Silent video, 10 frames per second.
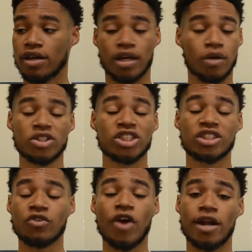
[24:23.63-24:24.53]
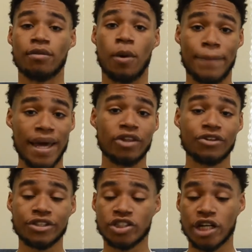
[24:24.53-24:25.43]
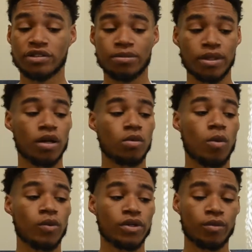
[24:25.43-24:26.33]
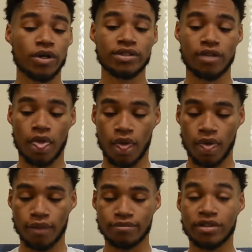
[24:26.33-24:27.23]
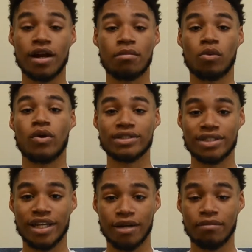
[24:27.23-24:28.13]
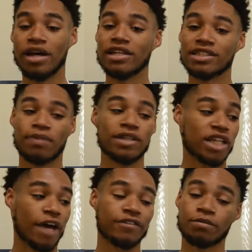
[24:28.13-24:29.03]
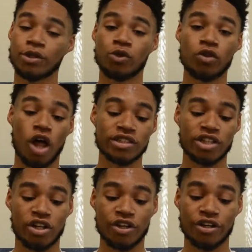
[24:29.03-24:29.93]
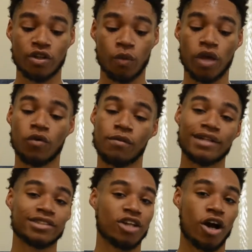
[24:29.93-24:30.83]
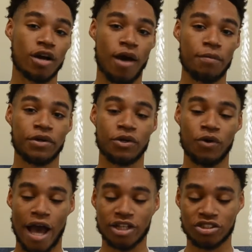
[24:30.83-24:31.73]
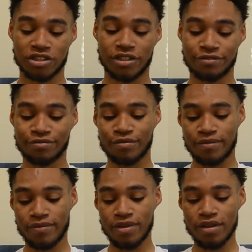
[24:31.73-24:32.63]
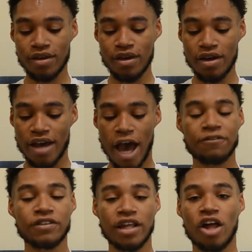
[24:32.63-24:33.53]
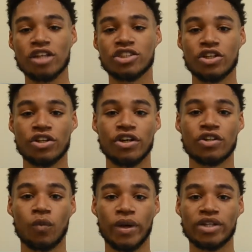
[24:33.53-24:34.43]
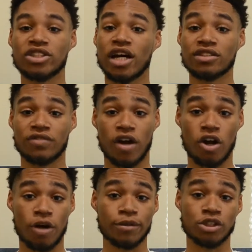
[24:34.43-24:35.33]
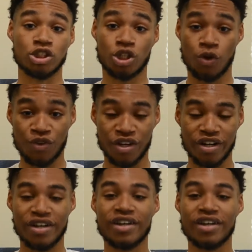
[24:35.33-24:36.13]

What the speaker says: It was just incredible. Baylor deserves to be the number one team, especially after Purdue lost earlier in the week. We're about to talk about Purdue, actually. After they lost earlier in the week, shout out to Ron Harper Jr.